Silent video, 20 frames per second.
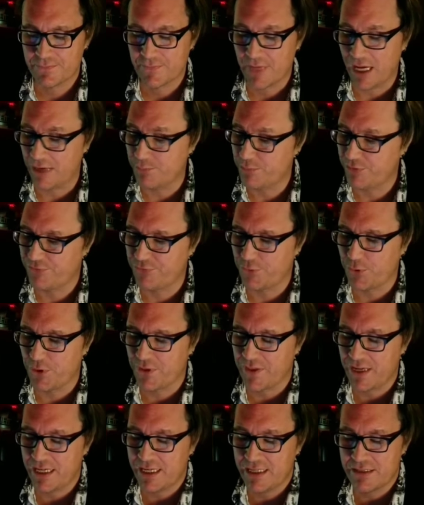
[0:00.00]
And before
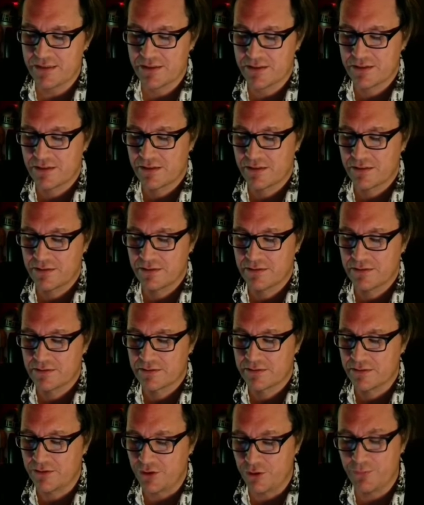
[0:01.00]
these,
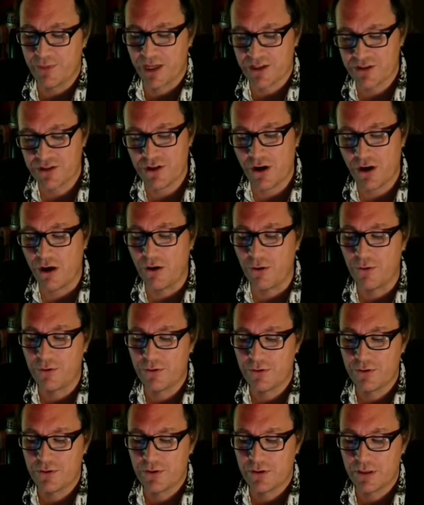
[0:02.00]
you must know,
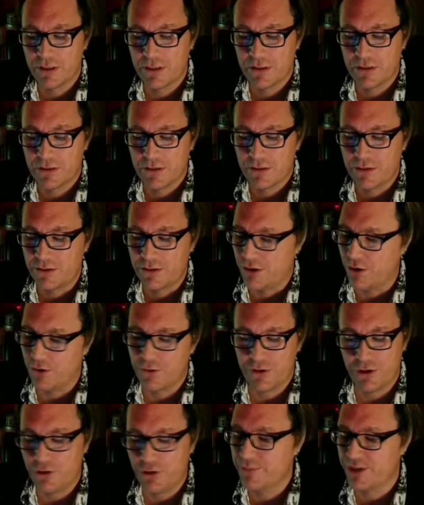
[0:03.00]
no
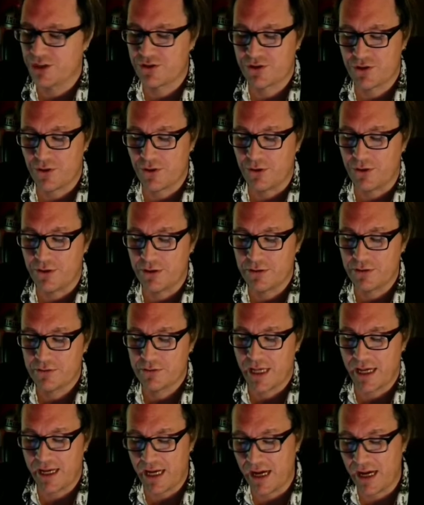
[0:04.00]
human soul
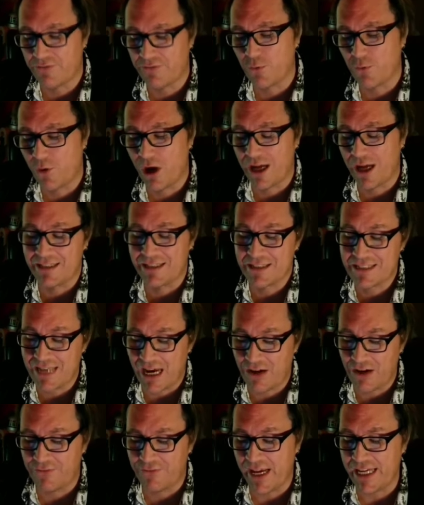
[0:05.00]
had ever won
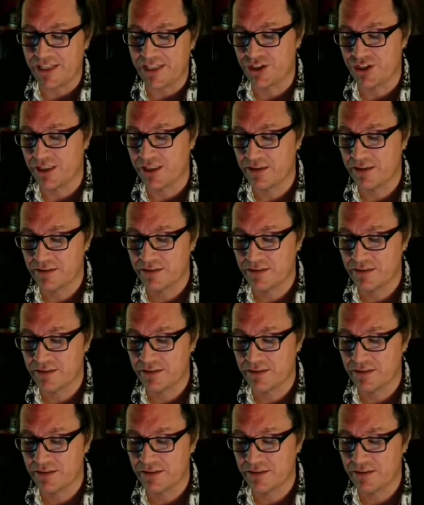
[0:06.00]
salvation.